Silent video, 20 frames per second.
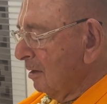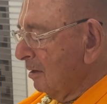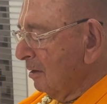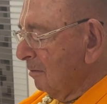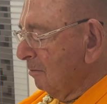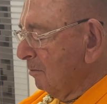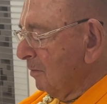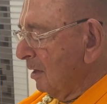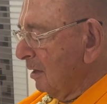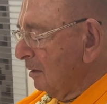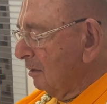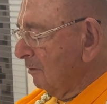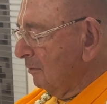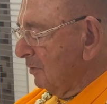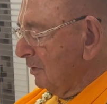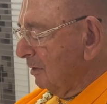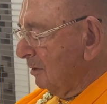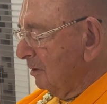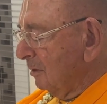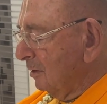
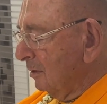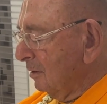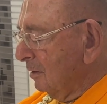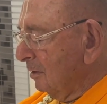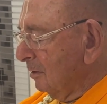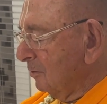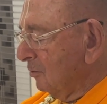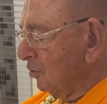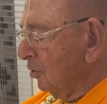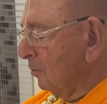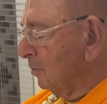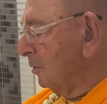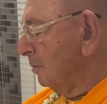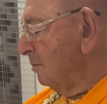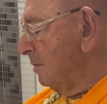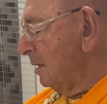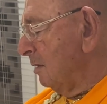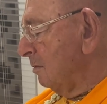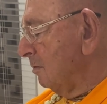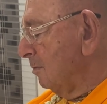Madhavi, noble
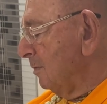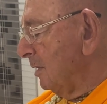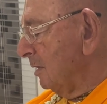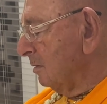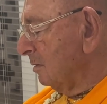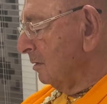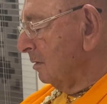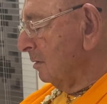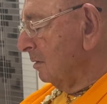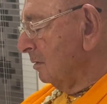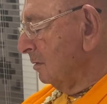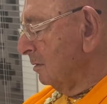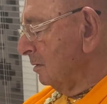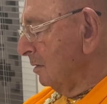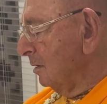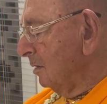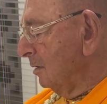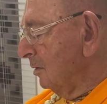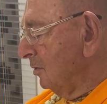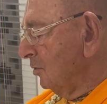Madhumangal,
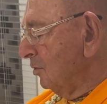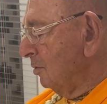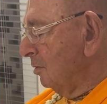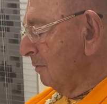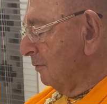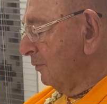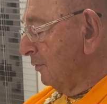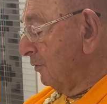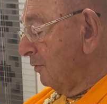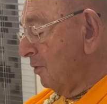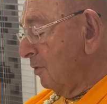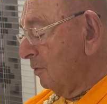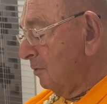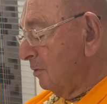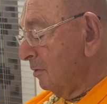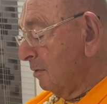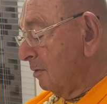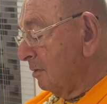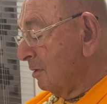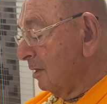you have thrown
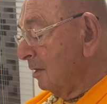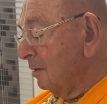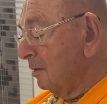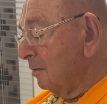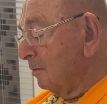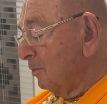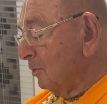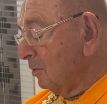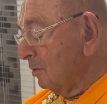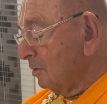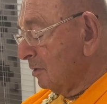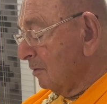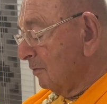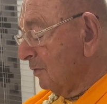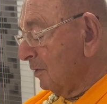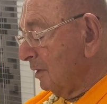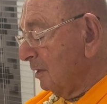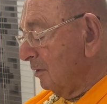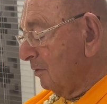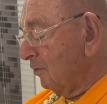the thunderbolt of
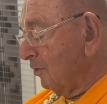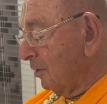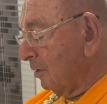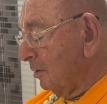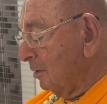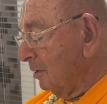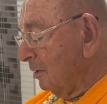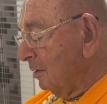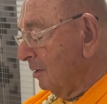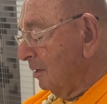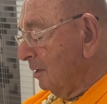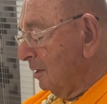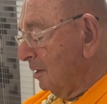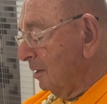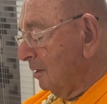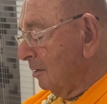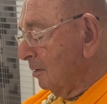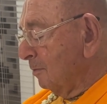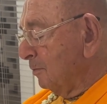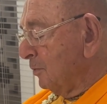Indra
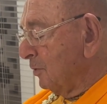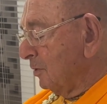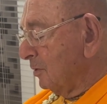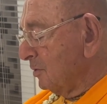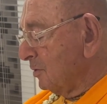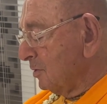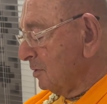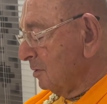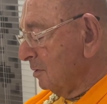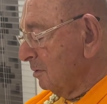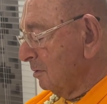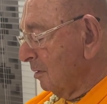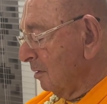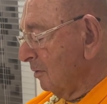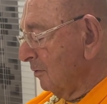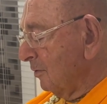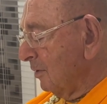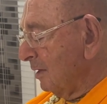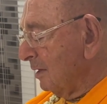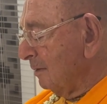at a person
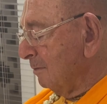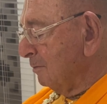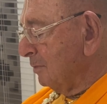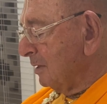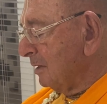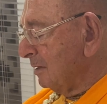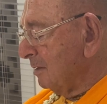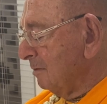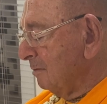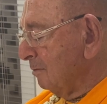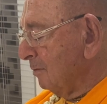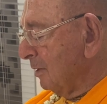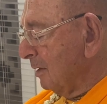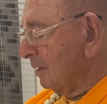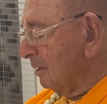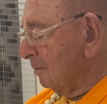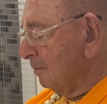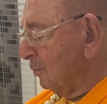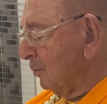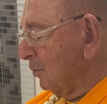already bitten by
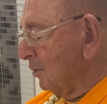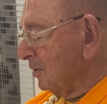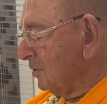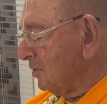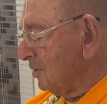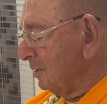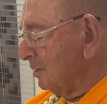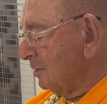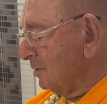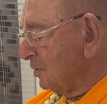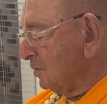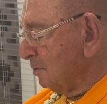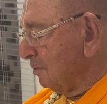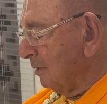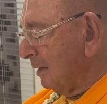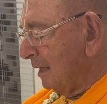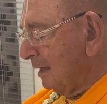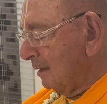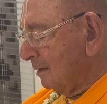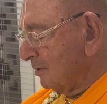a poisonous
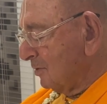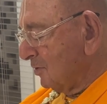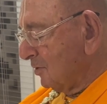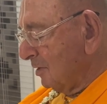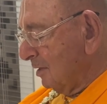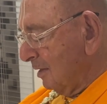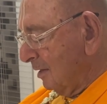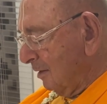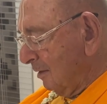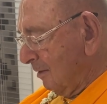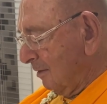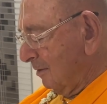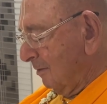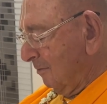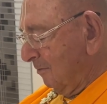black snake.